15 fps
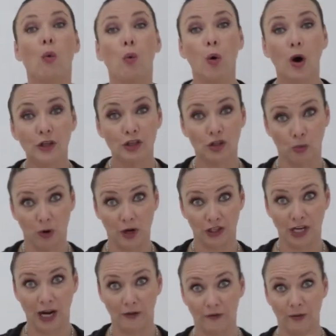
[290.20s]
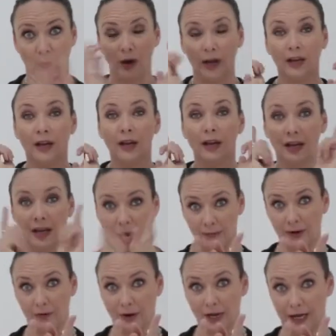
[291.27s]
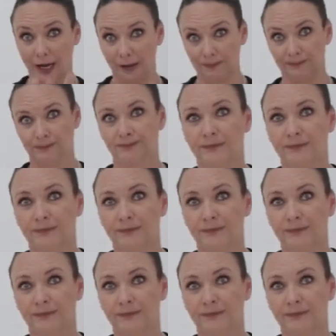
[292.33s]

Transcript: what to watch out for coming right up.